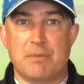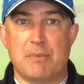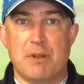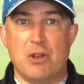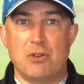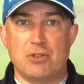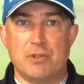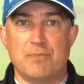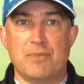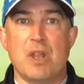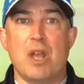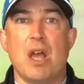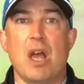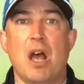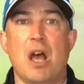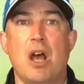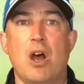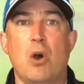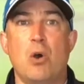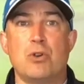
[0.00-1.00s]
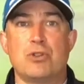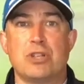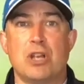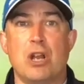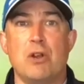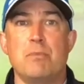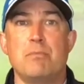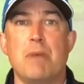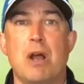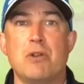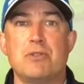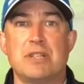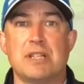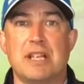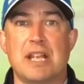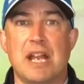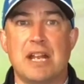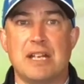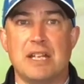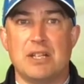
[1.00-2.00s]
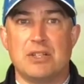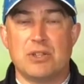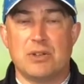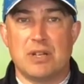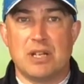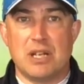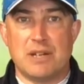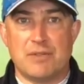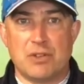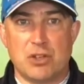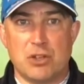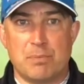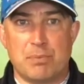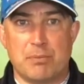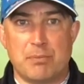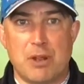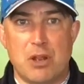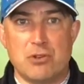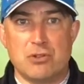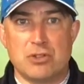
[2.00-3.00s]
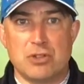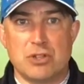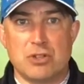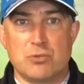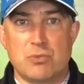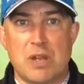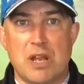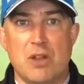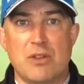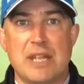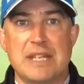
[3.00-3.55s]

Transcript: promotion. Also, Motor Caddy are doing another good promotion as well.